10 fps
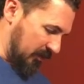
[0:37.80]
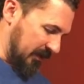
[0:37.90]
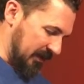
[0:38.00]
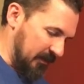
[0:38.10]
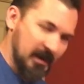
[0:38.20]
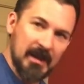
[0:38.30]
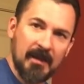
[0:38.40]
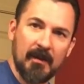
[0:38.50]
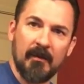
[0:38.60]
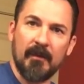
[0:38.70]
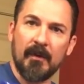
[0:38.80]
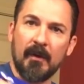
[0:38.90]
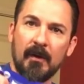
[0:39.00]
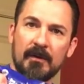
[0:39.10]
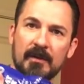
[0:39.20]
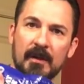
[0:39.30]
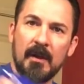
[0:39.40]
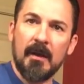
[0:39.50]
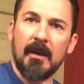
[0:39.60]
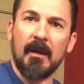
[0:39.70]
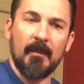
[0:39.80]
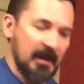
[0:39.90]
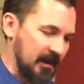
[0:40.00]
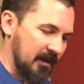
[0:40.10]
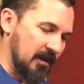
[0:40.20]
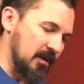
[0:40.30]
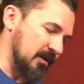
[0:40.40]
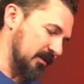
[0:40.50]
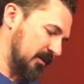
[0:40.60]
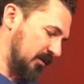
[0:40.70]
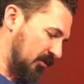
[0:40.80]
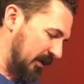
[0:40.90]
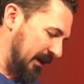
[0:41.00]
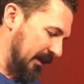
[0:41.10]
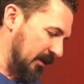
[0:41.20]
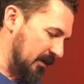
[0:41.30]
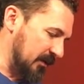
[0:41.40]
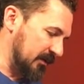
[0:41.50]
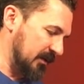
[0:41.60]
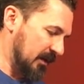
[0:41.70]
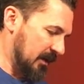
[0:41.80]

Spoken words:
with a pack of inert combat gauze, training gauze,